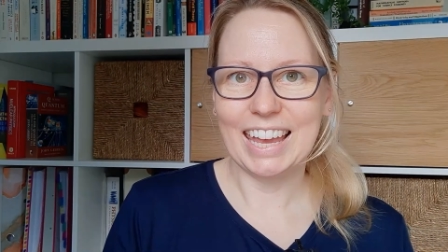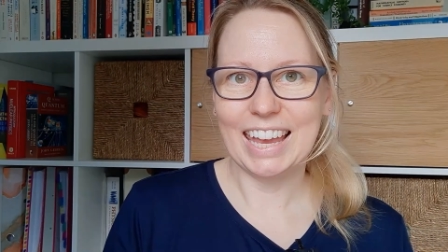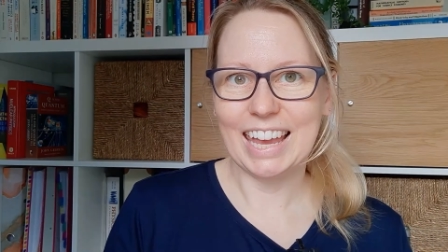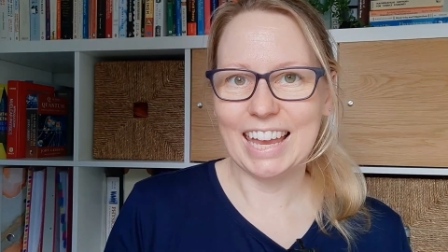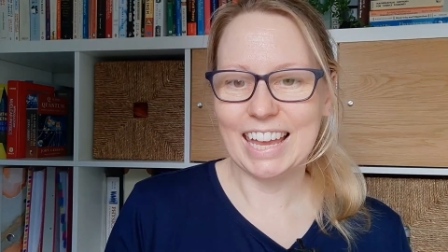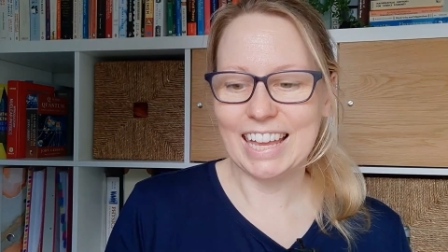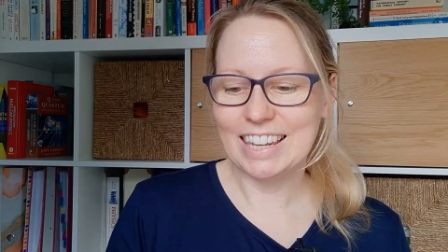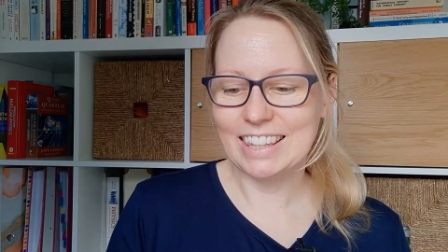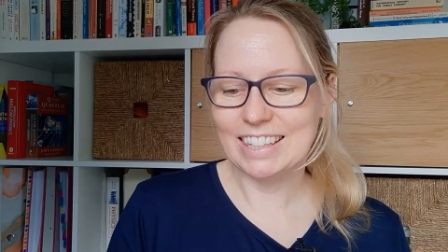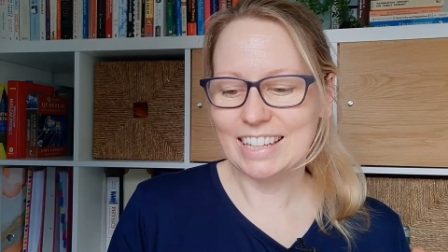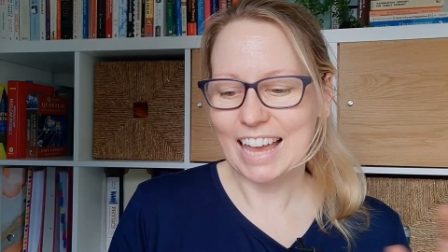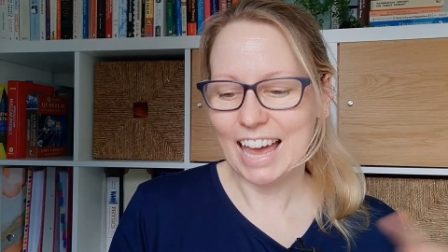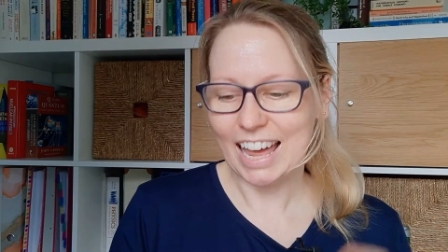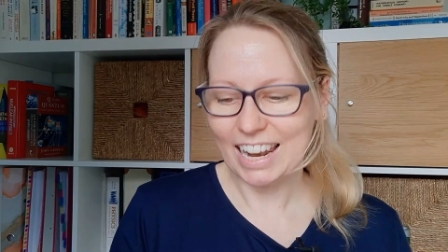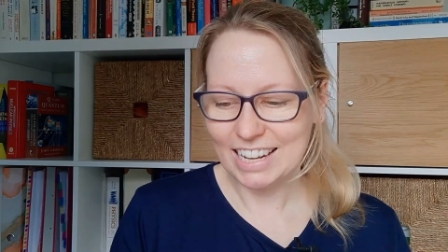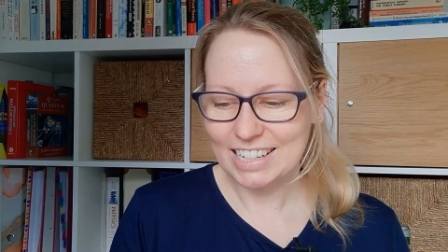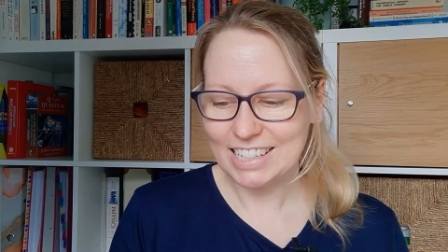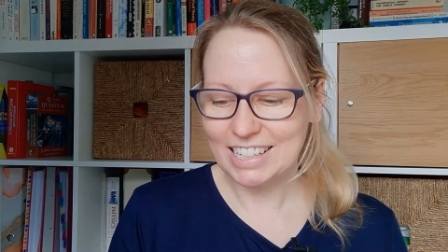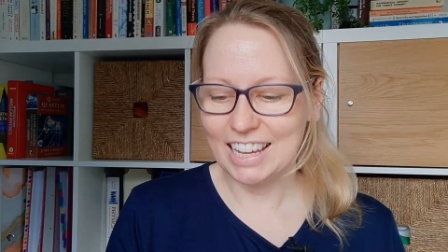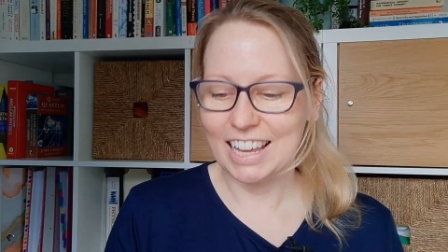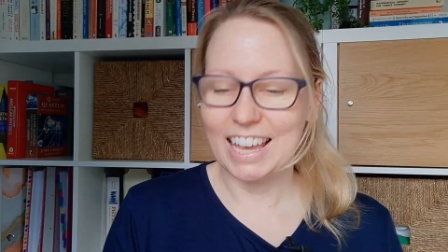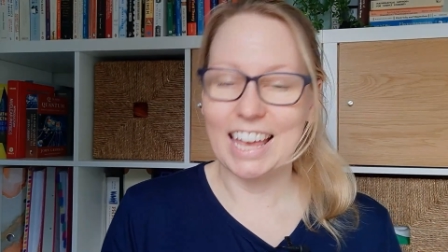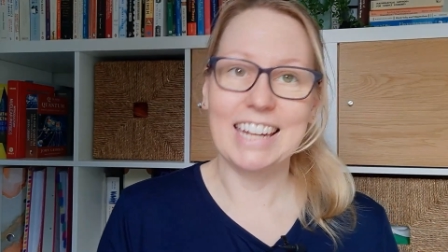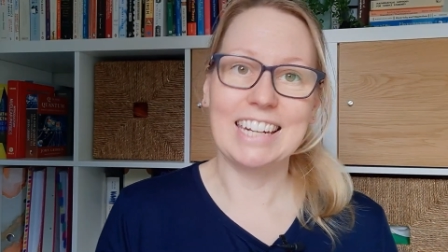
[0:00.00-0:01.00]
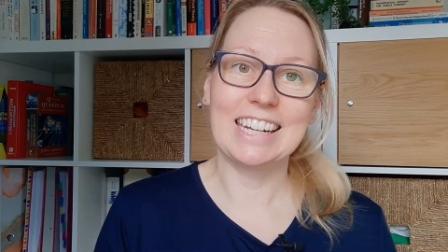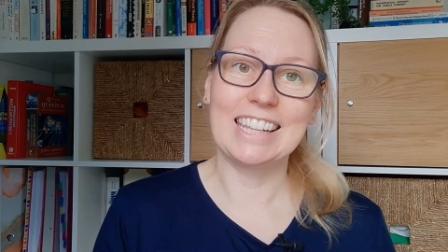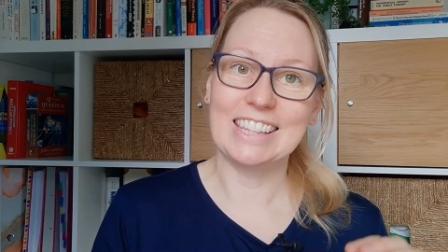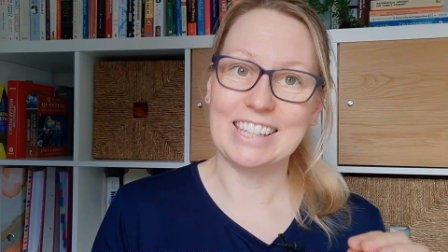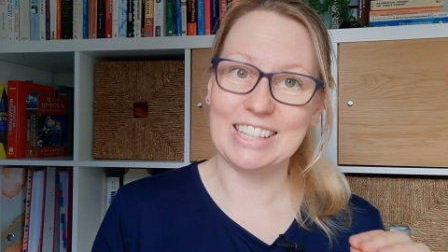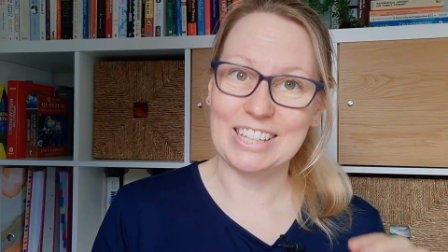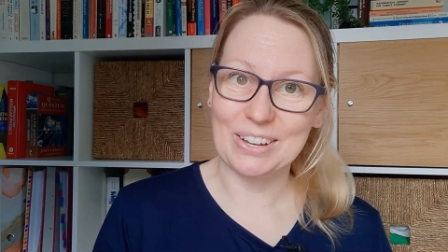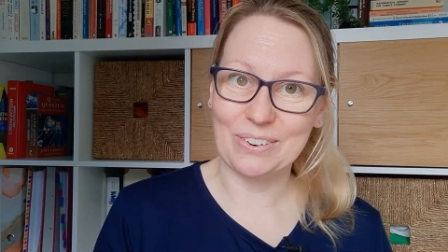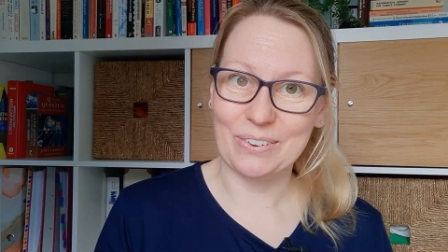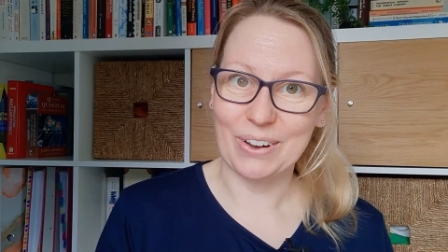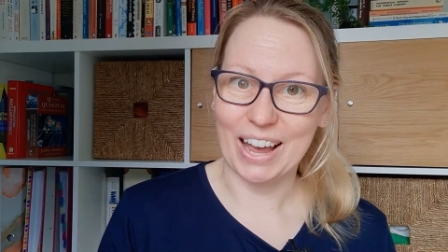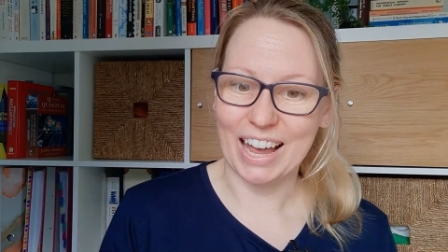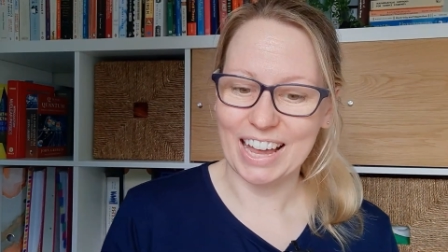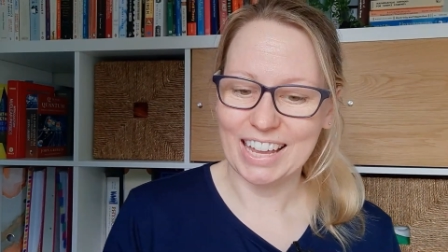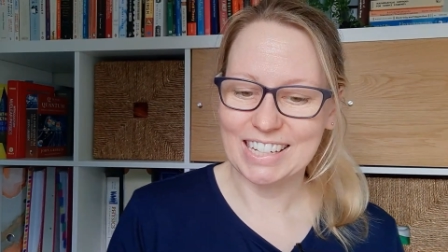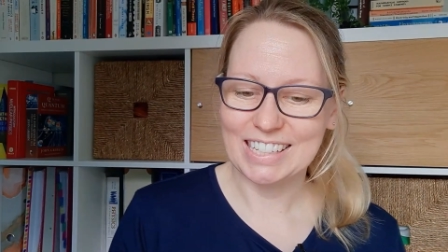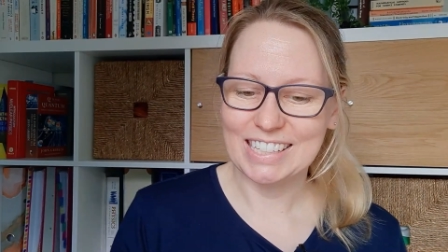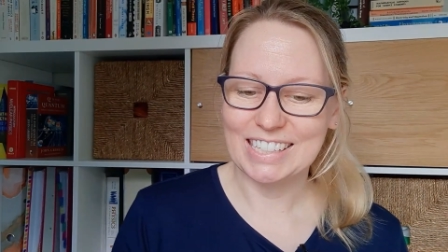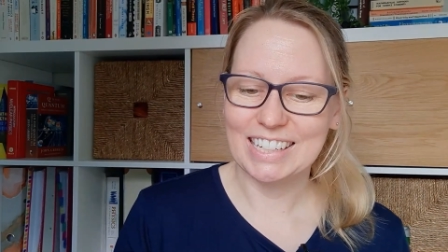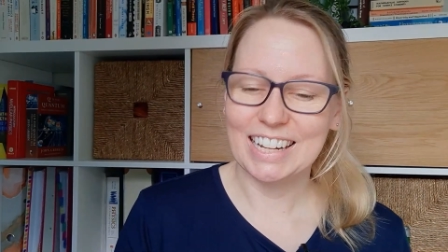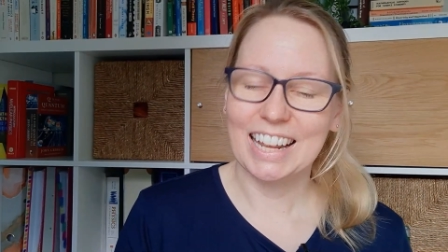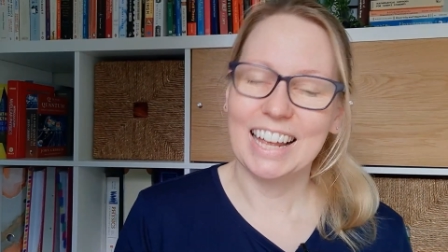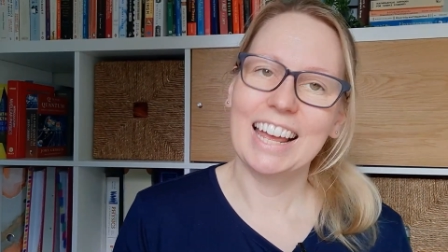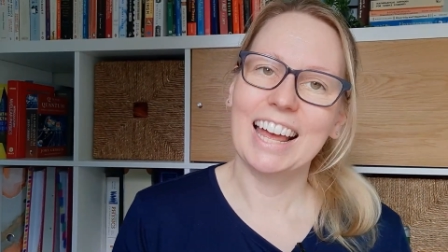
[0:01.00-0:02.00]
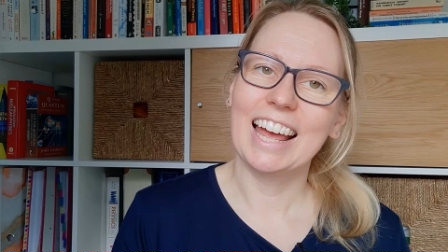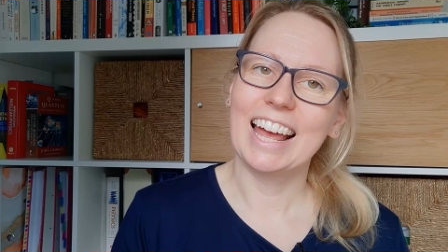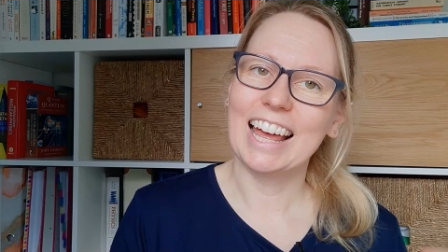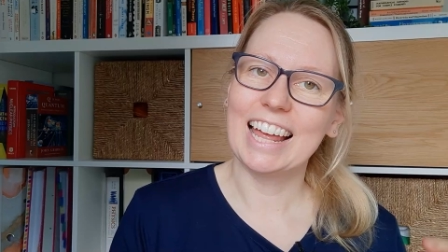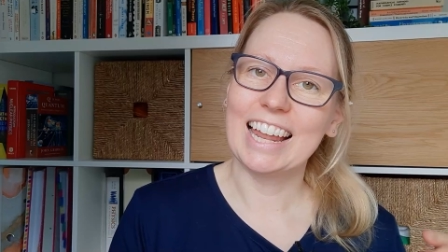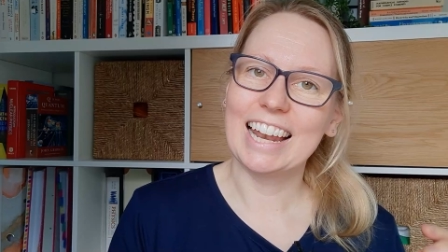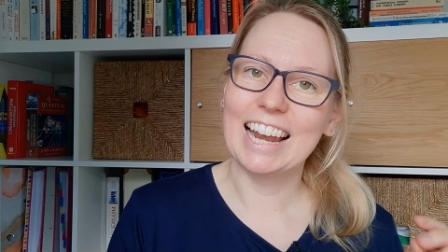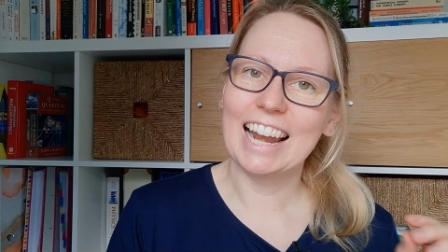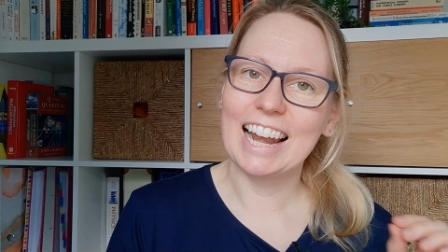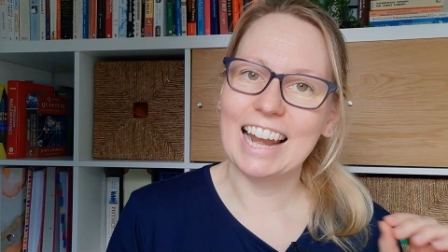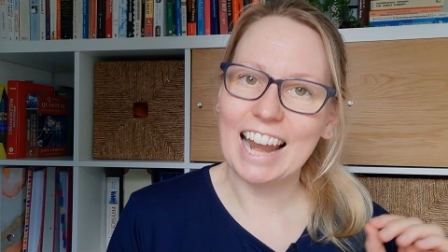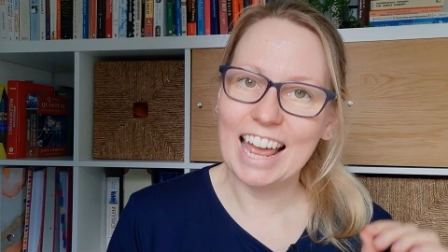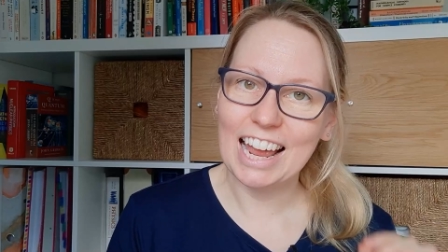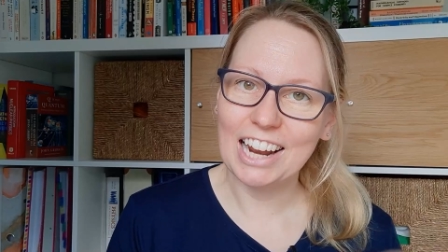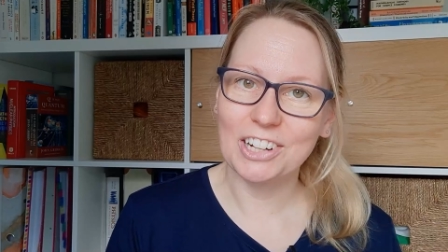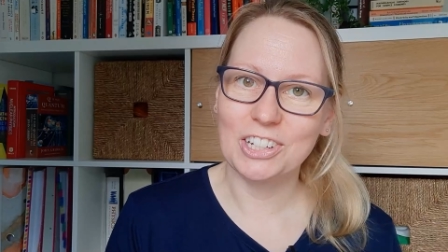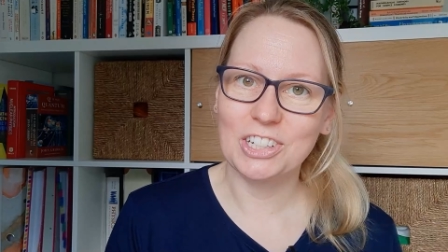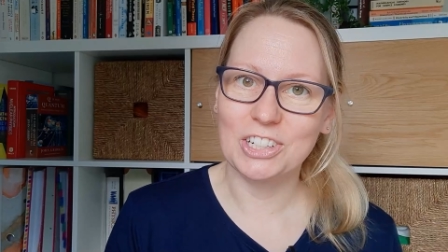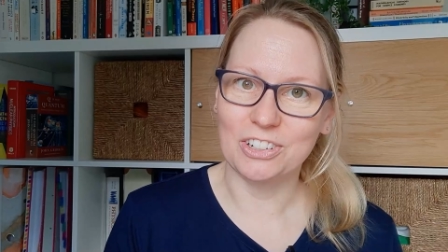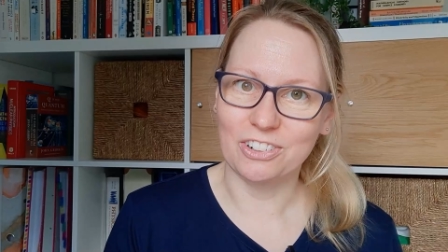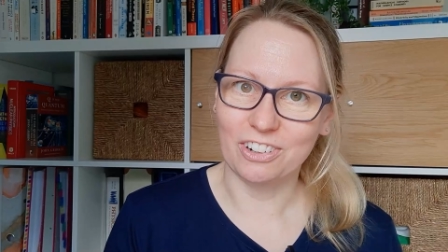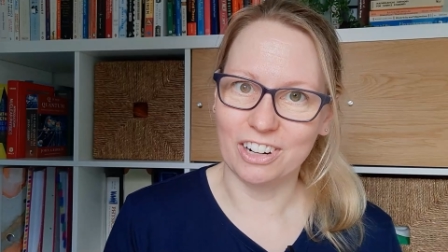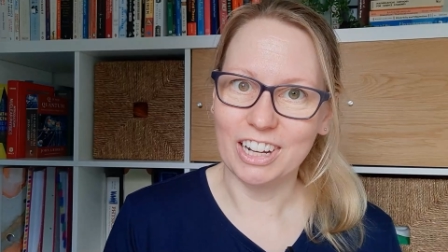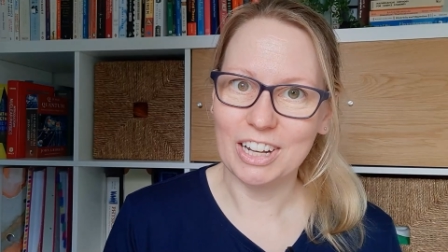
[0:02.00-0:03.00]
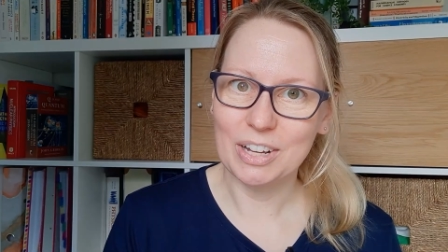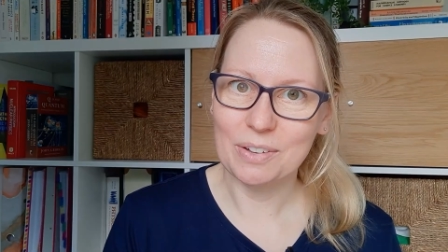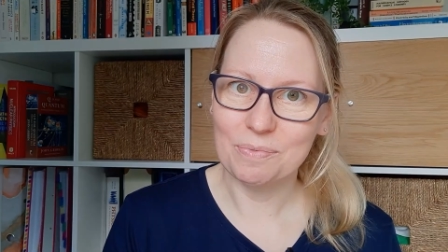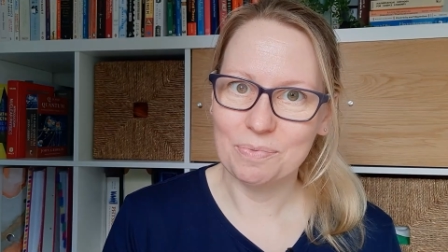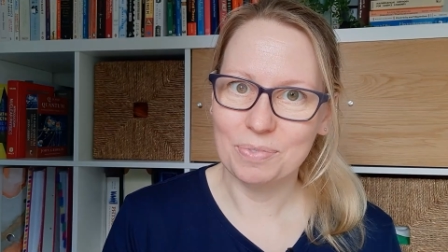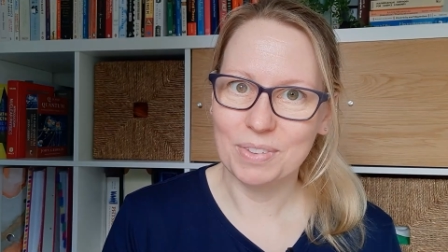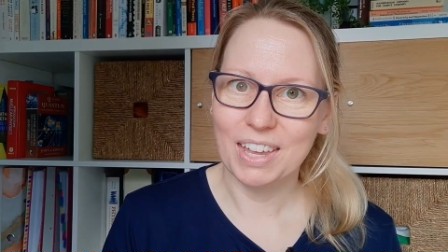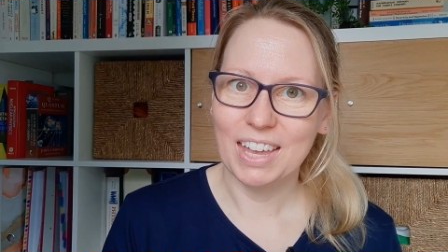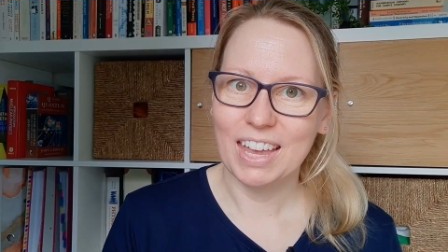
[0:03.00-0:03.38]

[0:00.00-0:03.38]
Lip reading: in Canada and in the US, a lecturer,